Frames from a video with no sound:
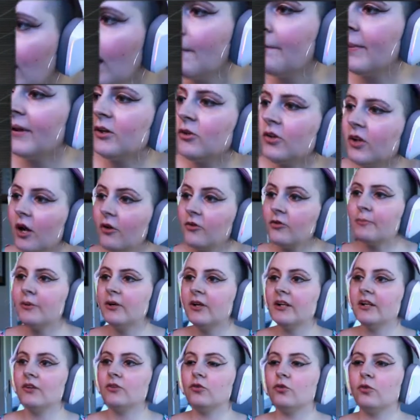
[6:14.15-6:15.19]
But you could also put
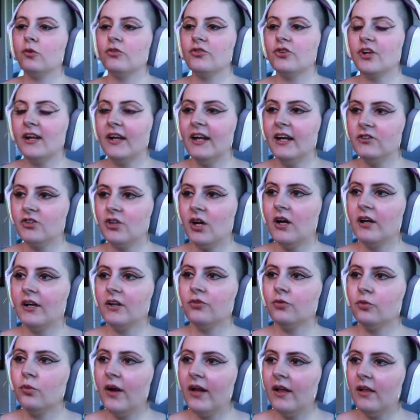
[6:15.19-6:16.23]
in School Shot Hedgehog
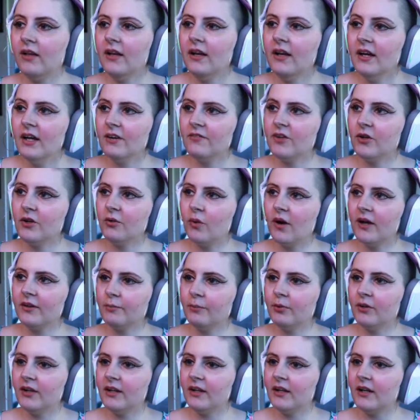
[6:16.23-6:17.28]
as well, if you want to
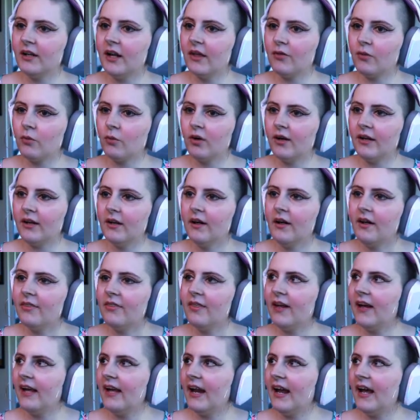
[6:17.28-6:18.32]
put in another one
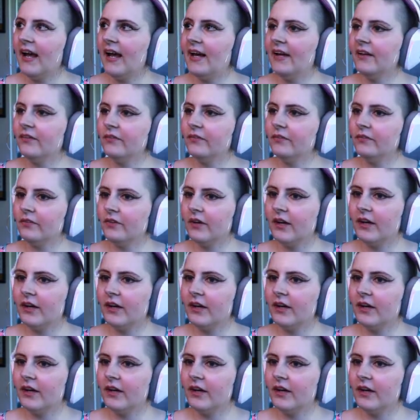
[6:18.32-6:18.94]
that has